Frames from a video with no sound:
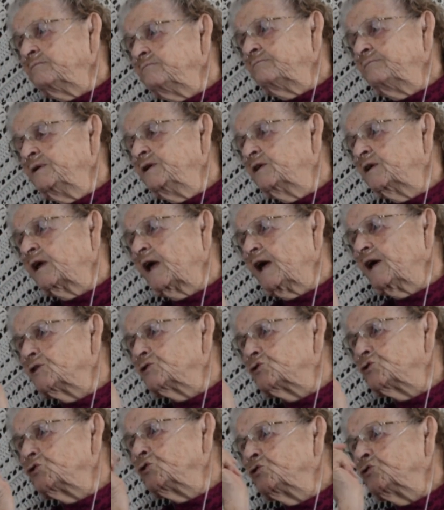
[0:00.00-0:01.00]
be the
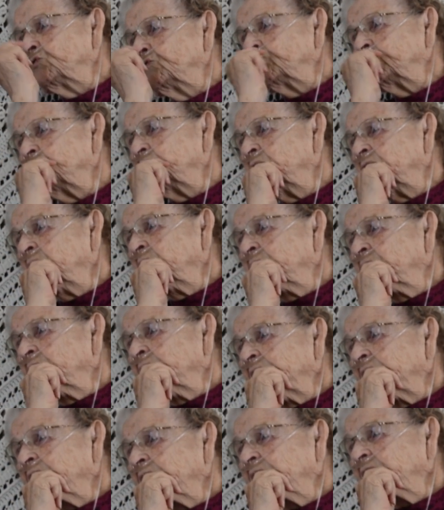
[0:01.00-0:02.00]
cashier,
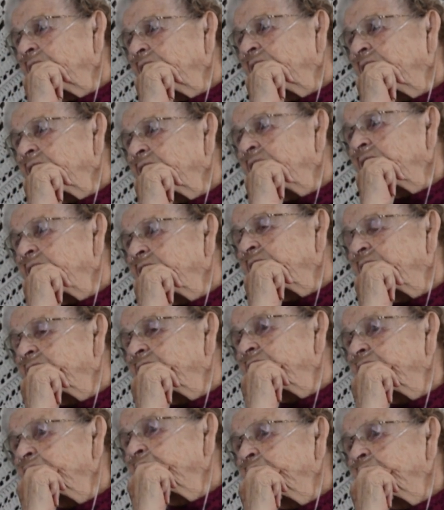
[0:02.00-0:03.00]
and
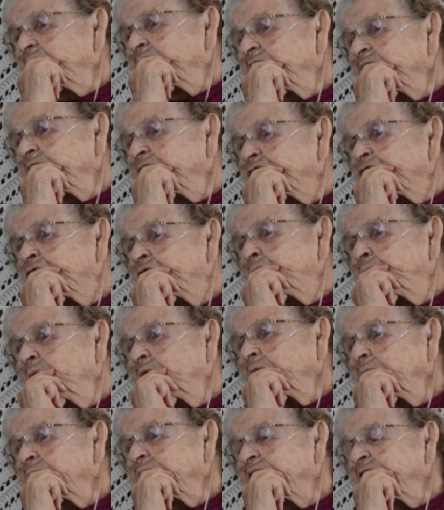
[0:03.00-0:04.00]
she was there. She'd been
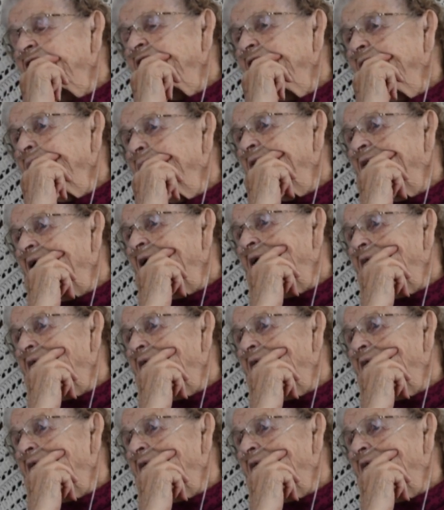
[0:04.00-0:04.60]
up to see him in the